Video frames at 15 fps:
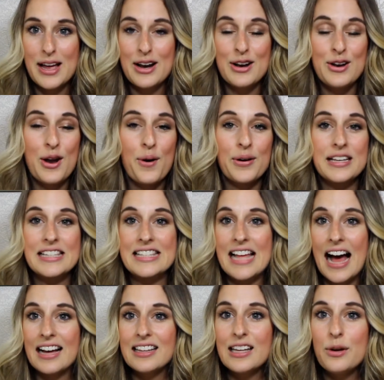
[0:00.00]
Know
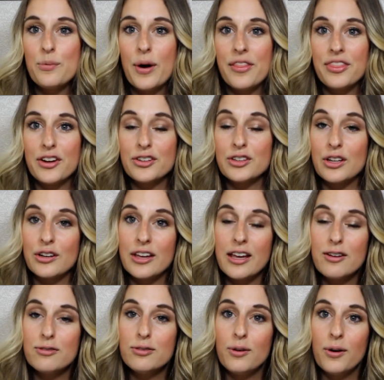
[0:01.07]
exactly what they're
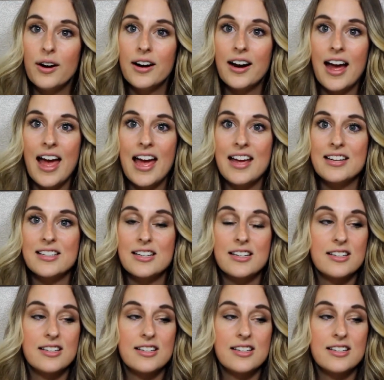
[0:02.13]
looking for and